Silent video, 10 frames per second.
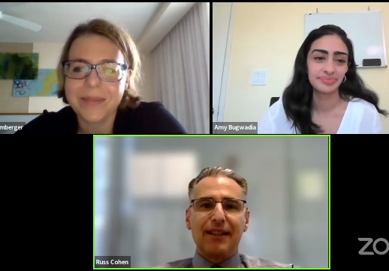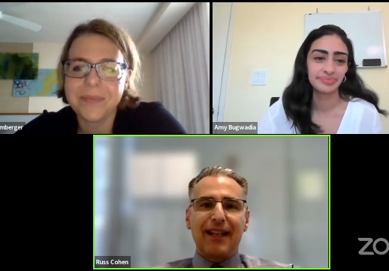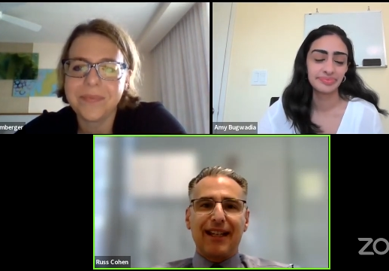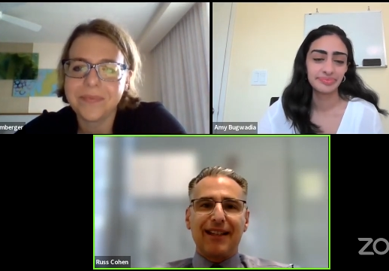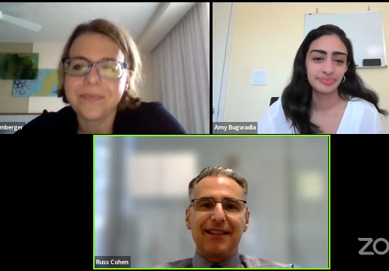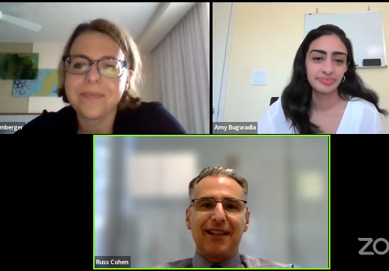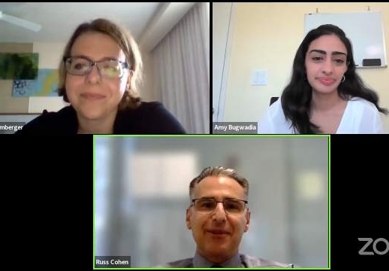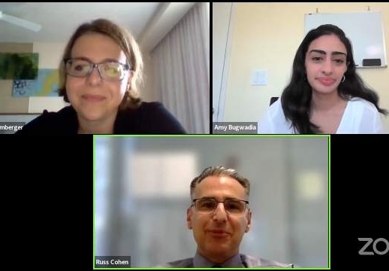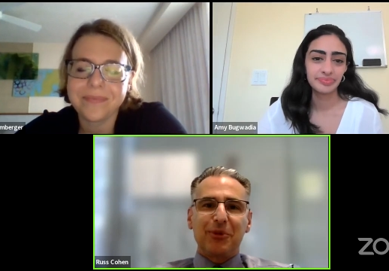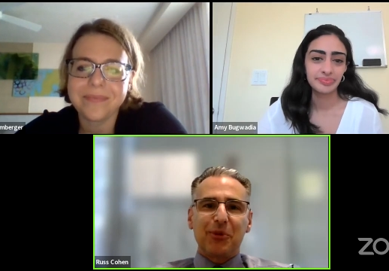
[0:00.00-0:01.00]
Speaker 1: And
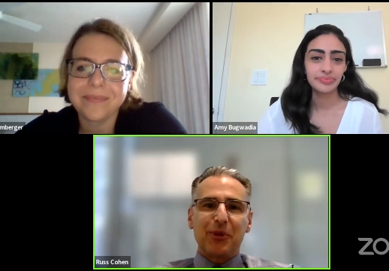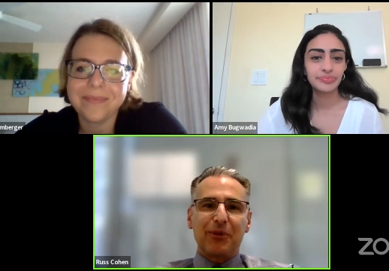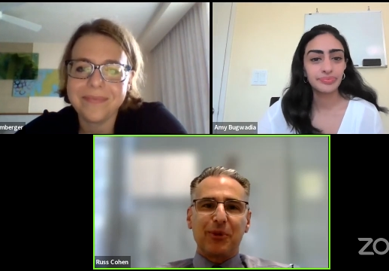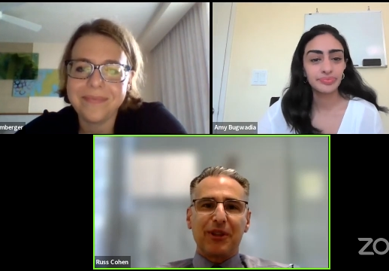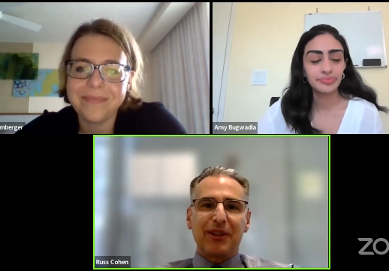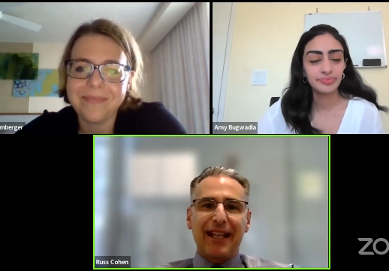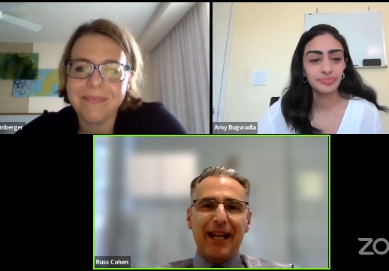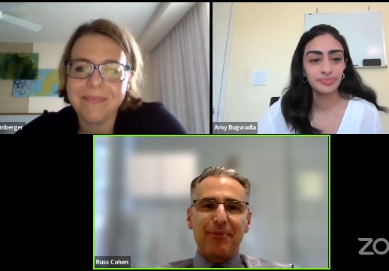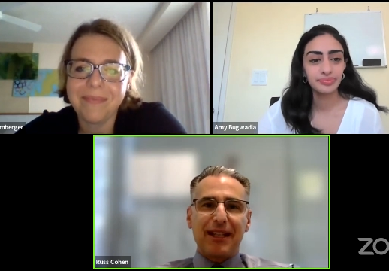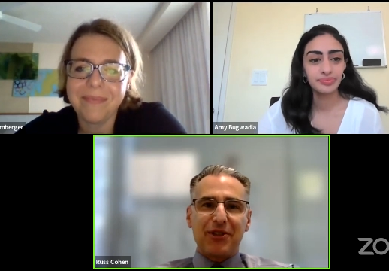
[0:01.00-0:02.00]
um, we're really
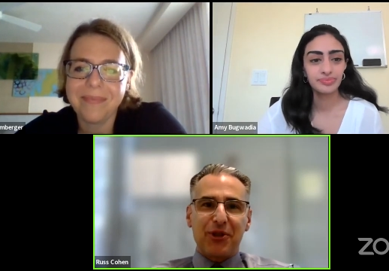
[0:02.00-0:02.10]
happy that